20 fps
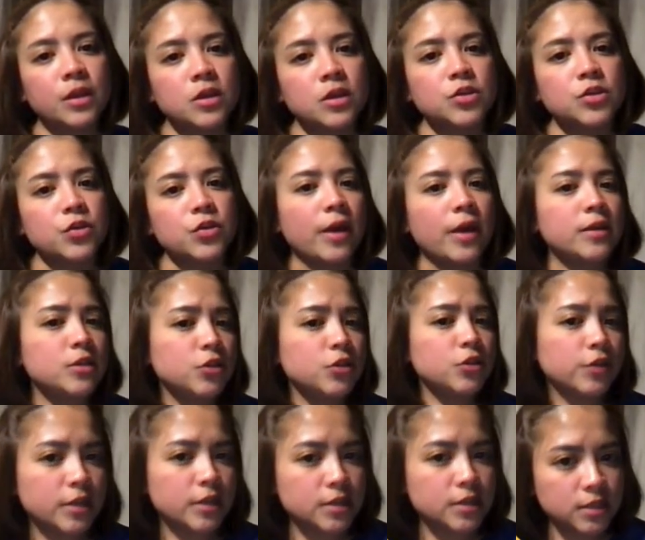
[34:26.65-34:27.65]
So as you
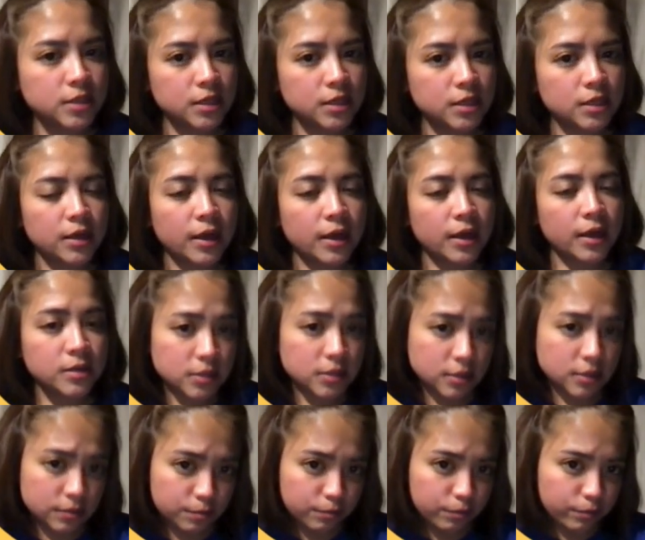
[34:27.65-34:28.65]
can see,
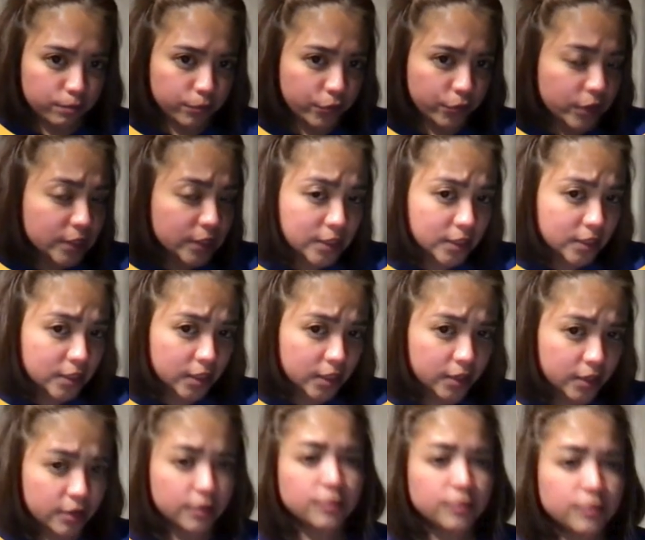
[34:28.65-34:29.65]
as written
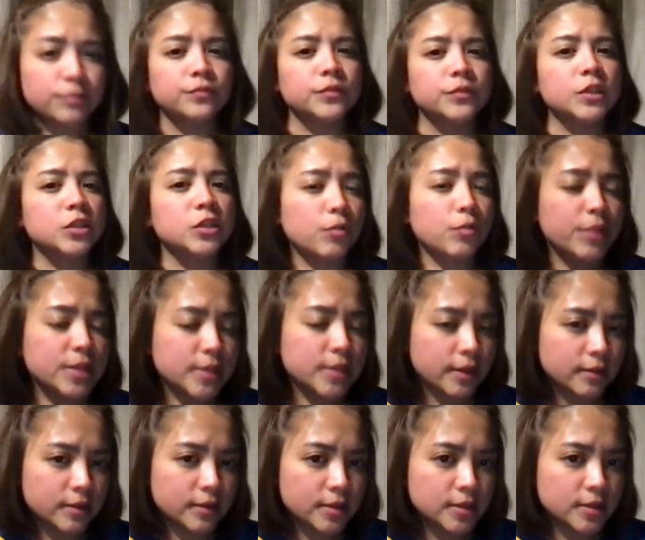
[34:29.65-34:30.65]
here, the topic
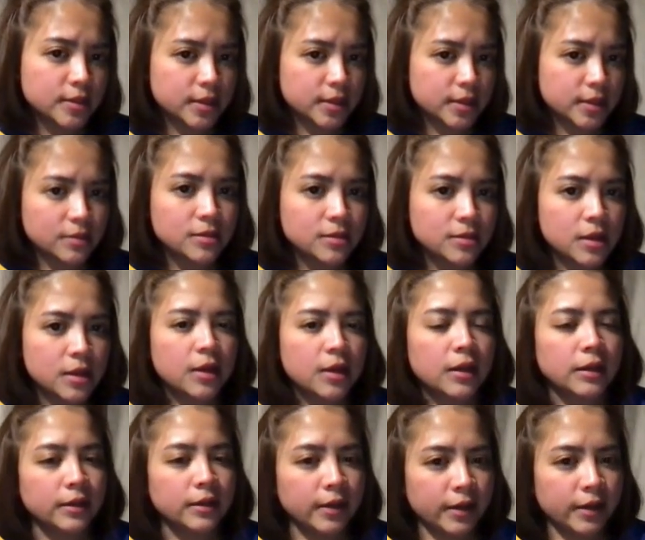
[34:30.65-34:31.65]
sentence is
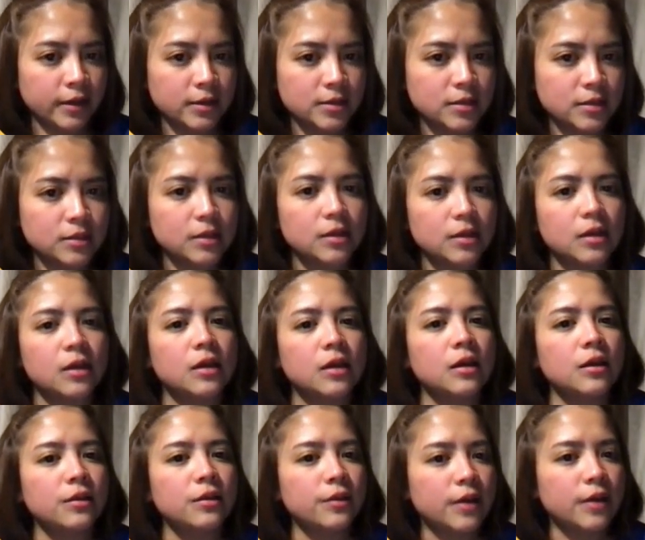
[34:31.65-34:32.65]
next,
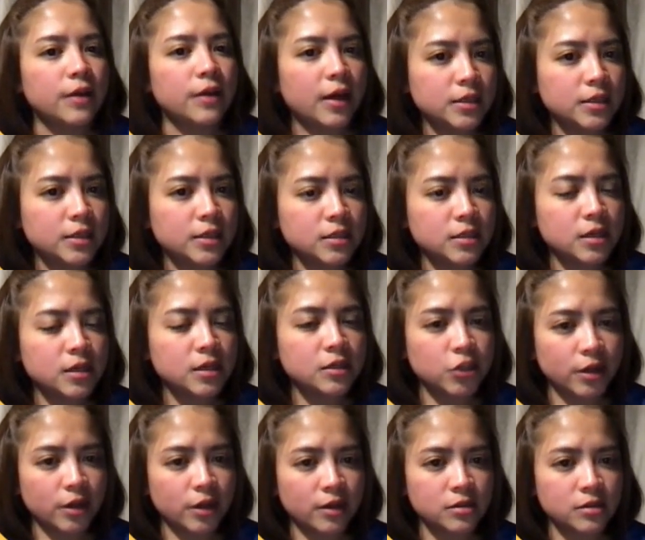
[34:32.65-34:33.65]
the heightened
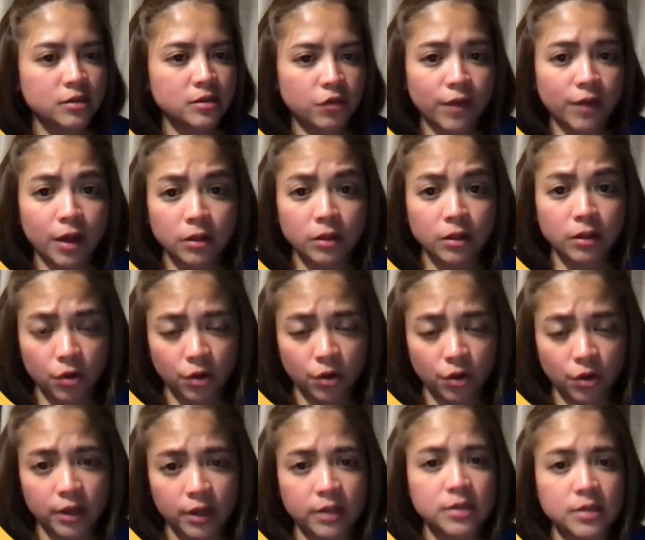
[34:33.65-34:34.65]
chance of
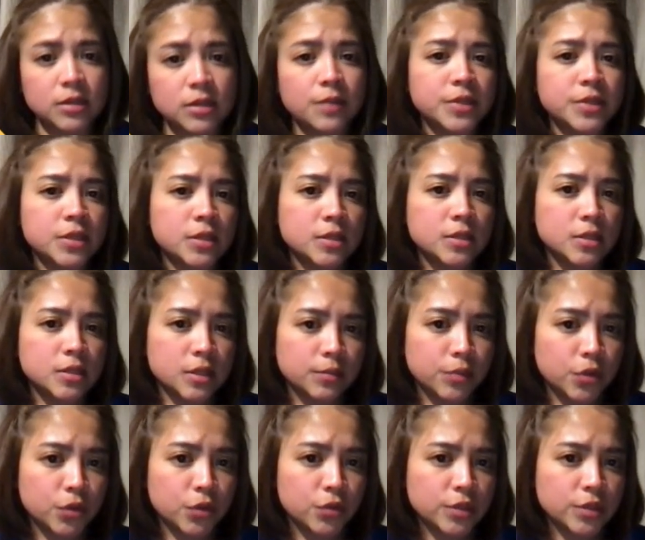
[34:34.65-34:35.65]
alcohol and substance
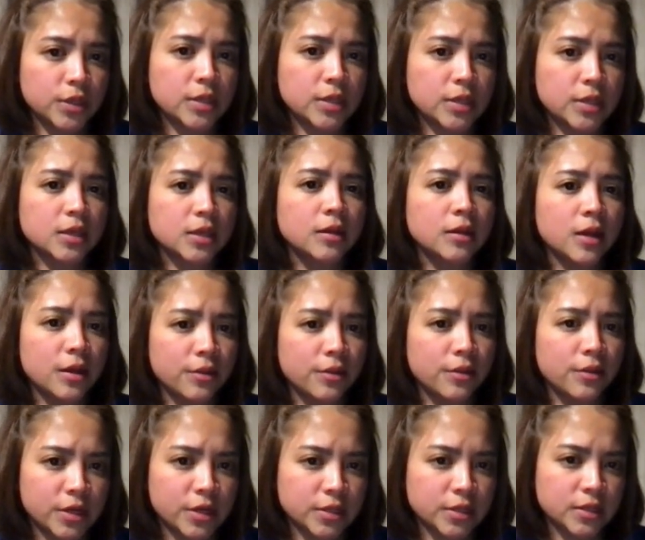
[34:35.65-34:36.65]
abuse is another
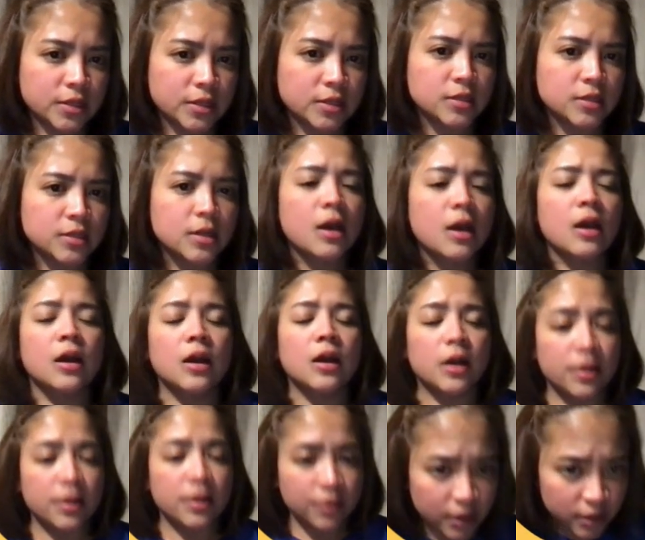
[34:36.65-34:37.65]

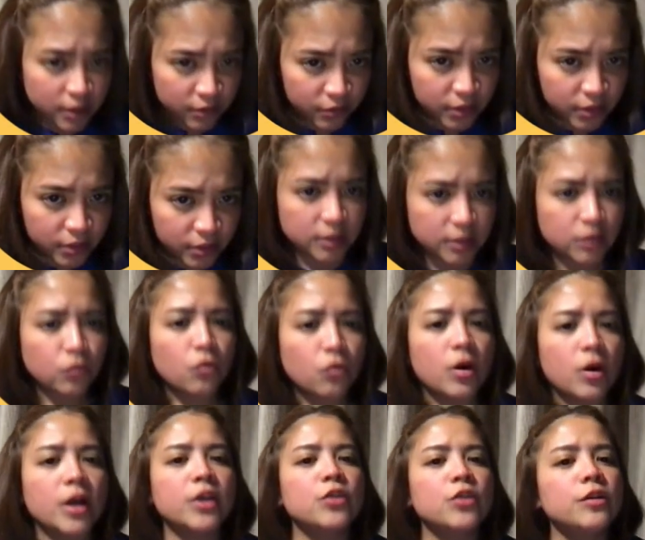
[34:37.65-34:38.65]
reason
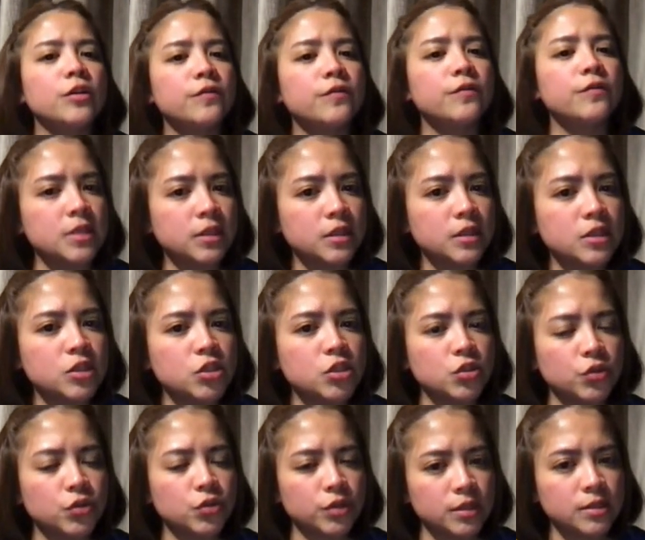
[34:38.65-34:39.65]
why university
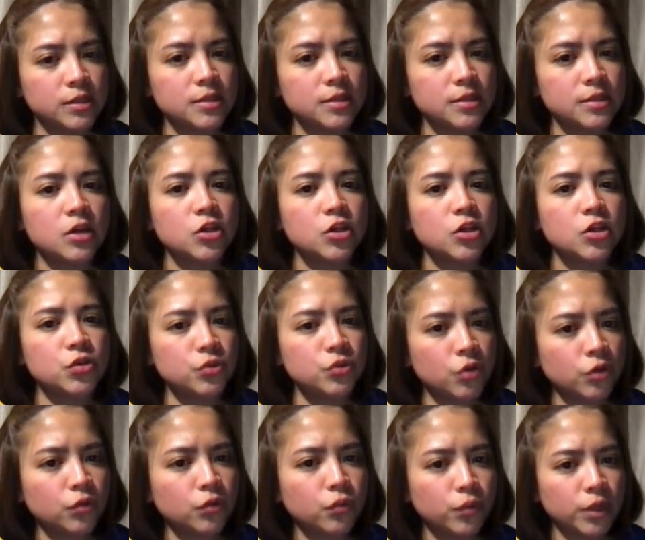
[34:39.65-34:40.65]
students should
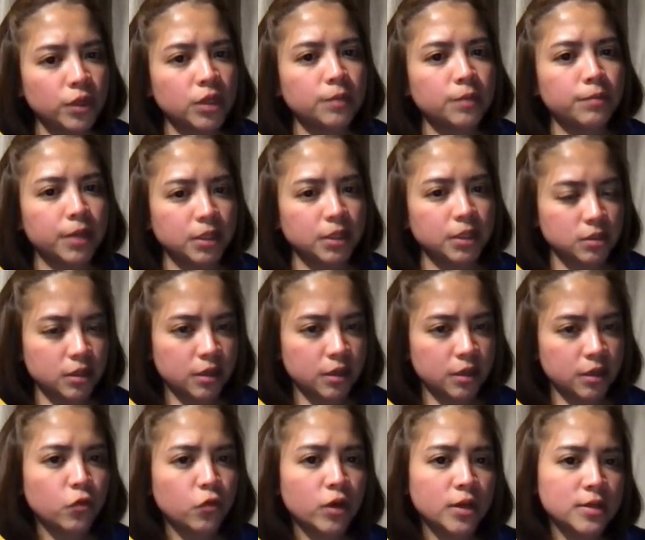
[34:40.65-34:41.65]
not work
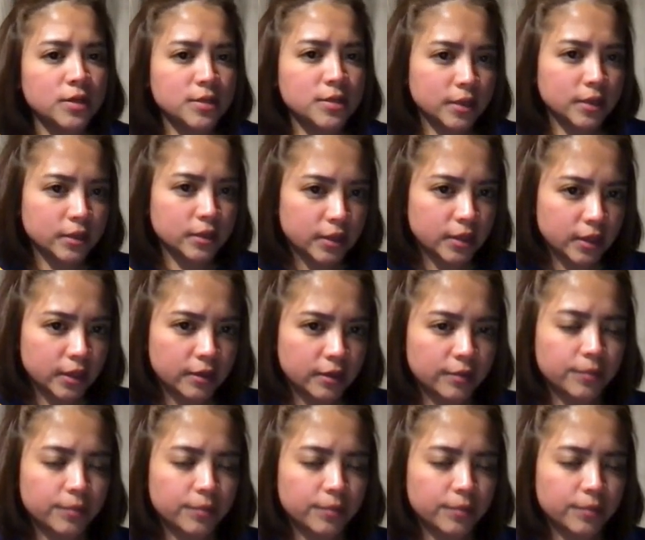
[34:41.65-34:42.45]
part-time while studying.